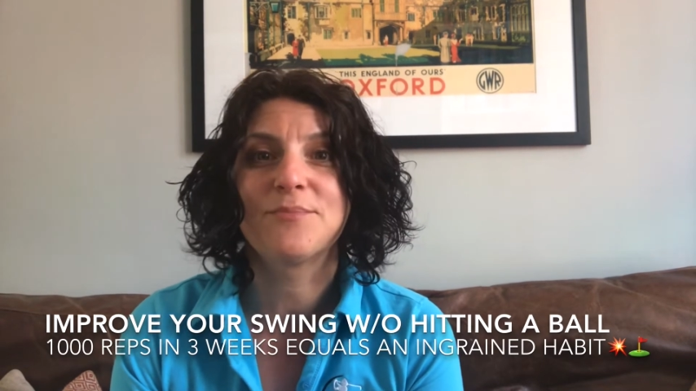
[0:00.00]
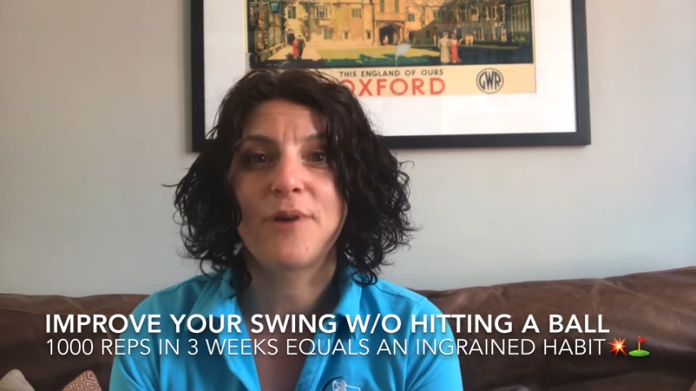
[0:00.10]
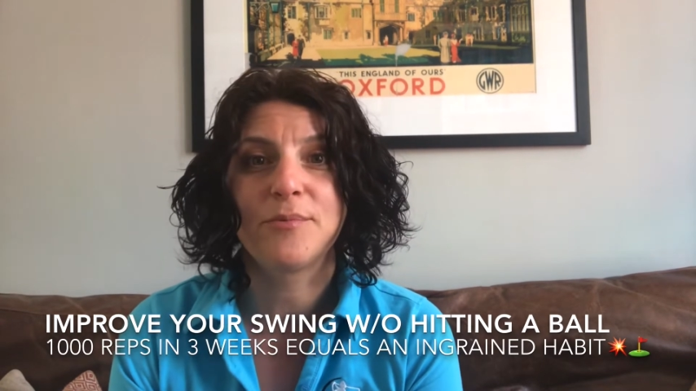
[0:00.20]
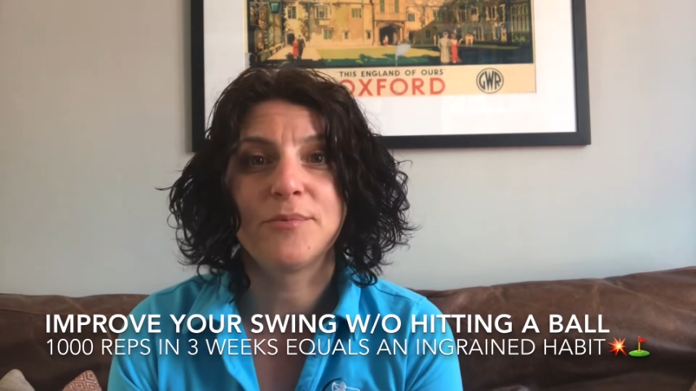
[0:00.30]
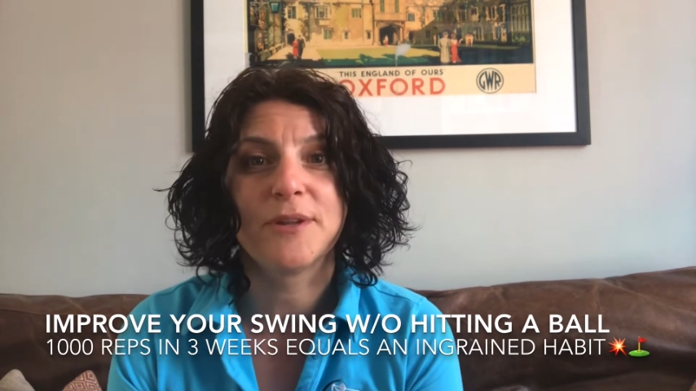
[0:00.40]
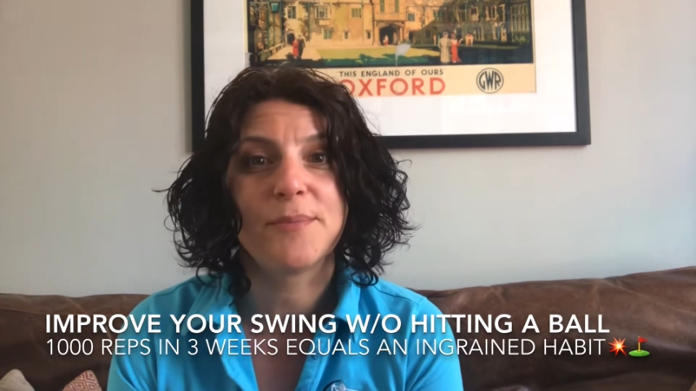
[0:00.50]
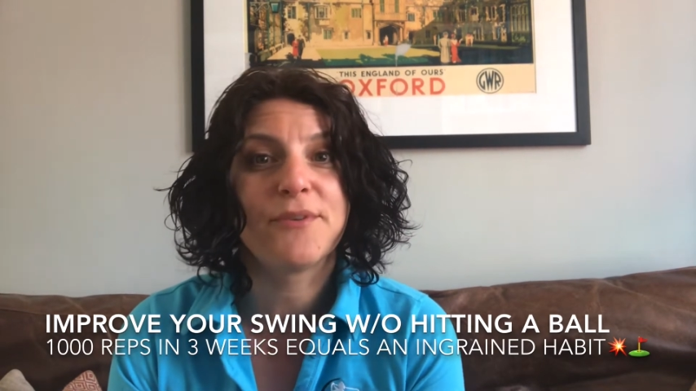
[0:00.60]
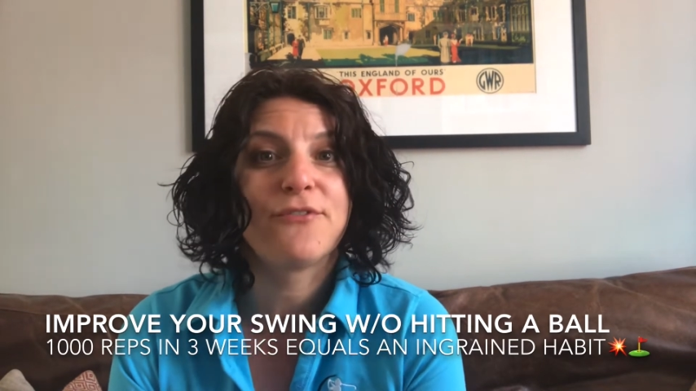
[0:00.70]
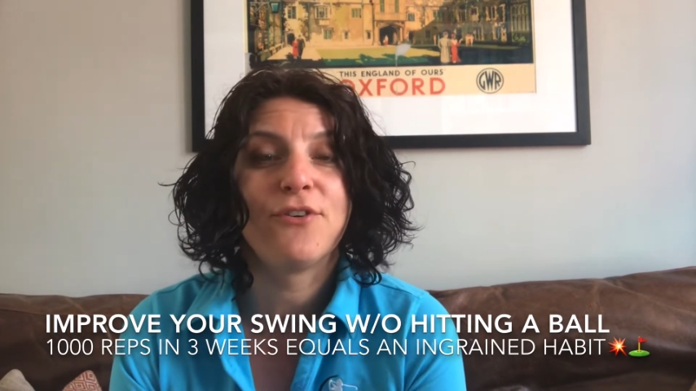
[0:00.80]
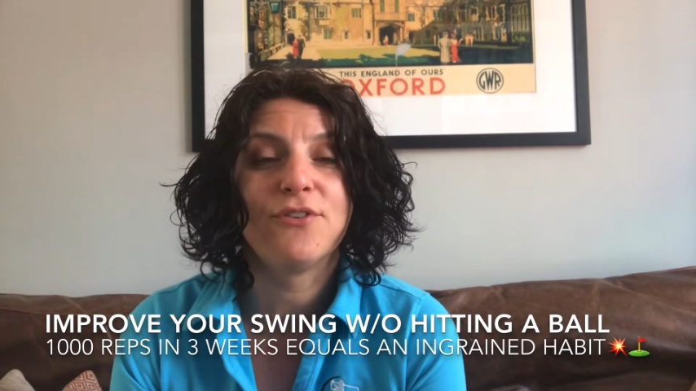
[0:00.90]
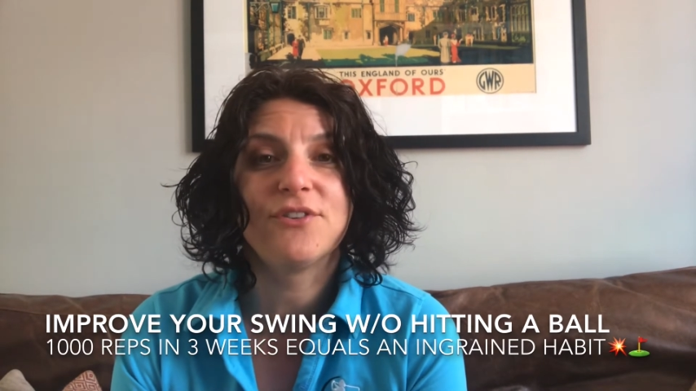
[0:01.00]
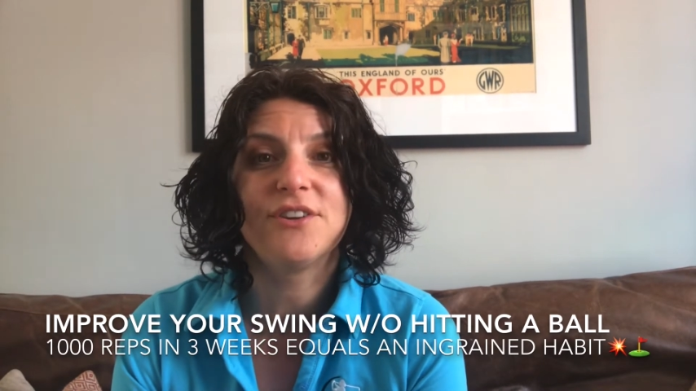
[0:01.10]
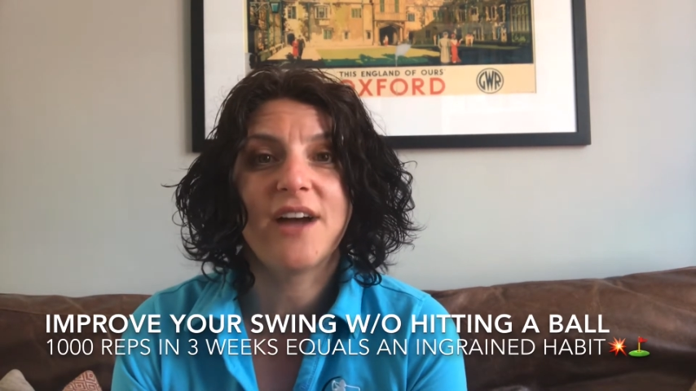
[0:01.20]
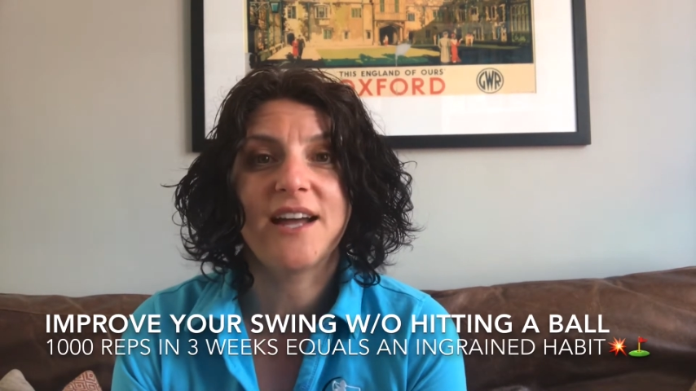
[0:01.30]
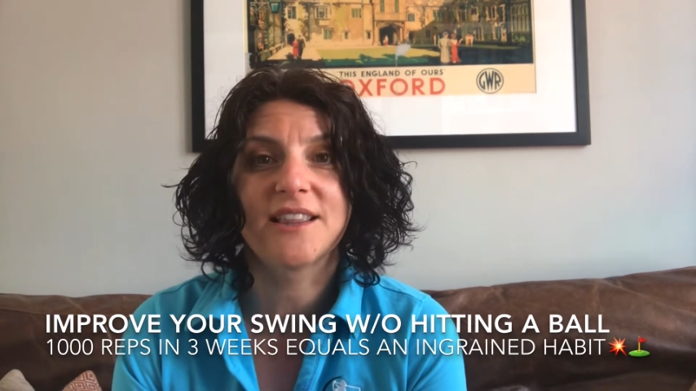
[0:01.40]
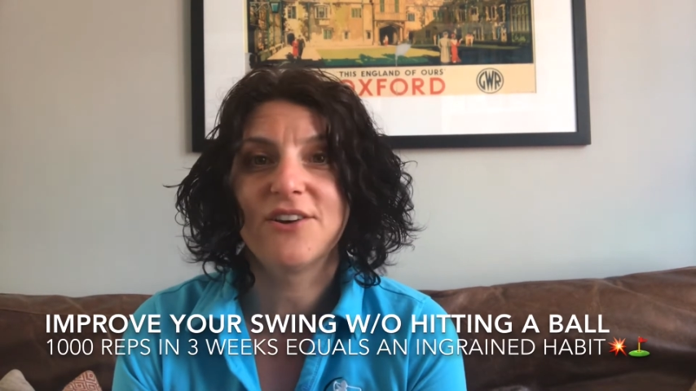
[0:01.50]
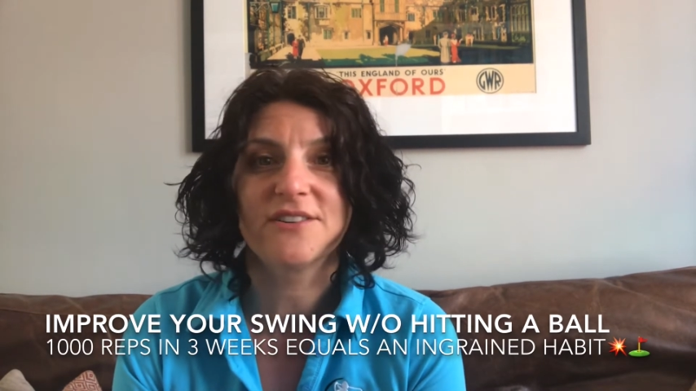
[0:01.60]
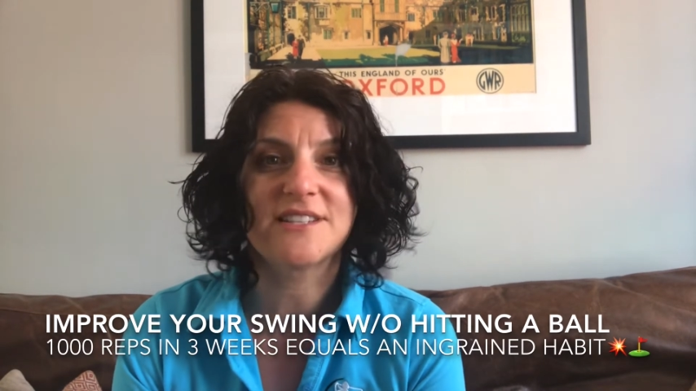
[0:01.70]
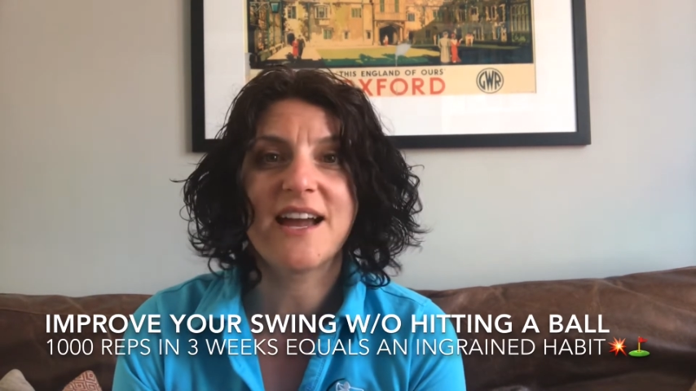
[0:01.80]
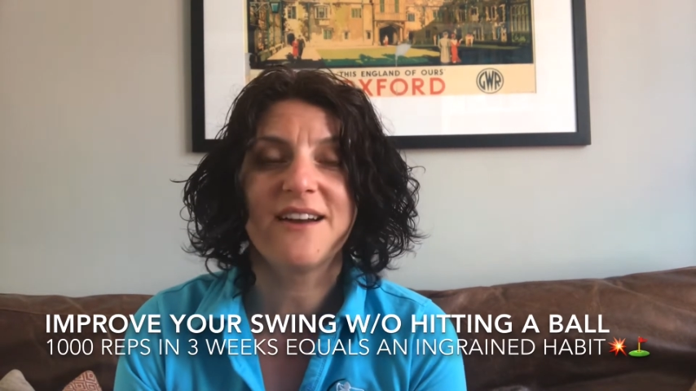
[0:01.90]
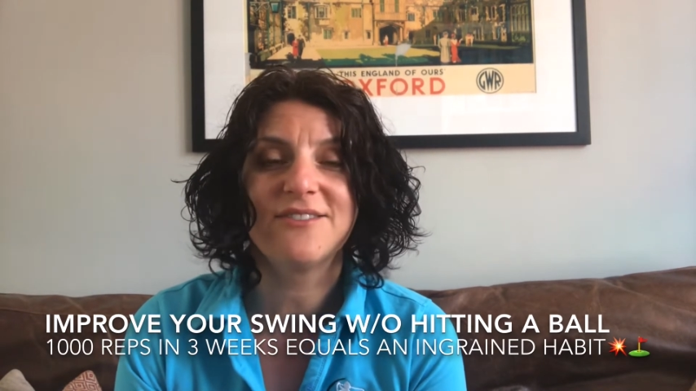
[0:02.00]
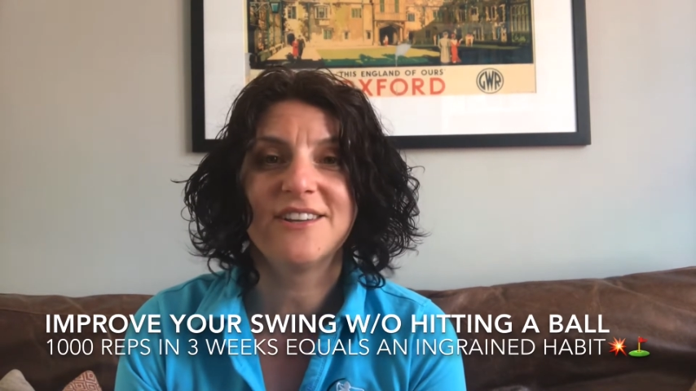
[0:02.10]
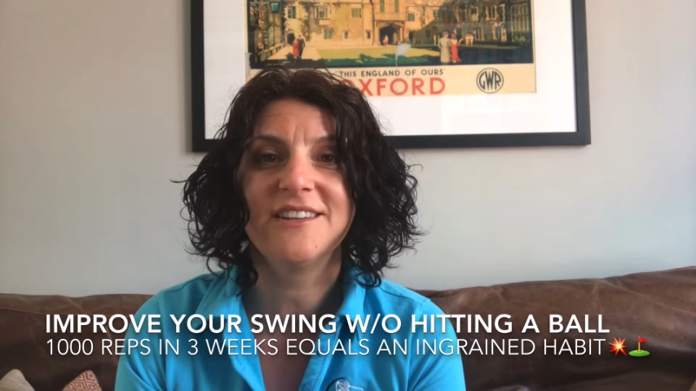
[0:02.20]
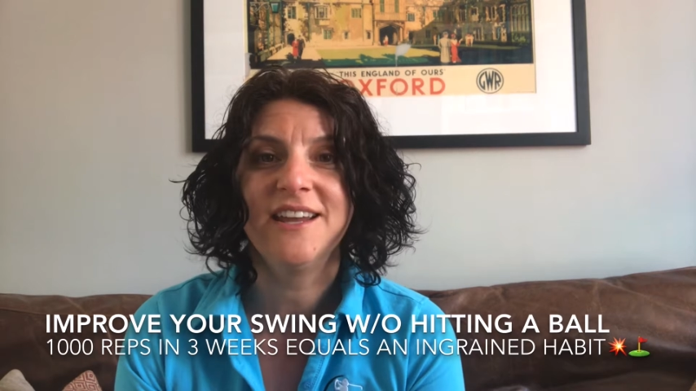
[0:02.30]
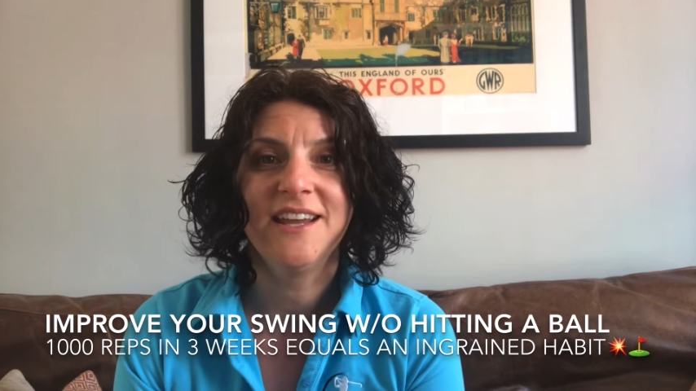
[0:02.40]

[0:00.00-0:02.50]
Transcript: probably before you had lockdown and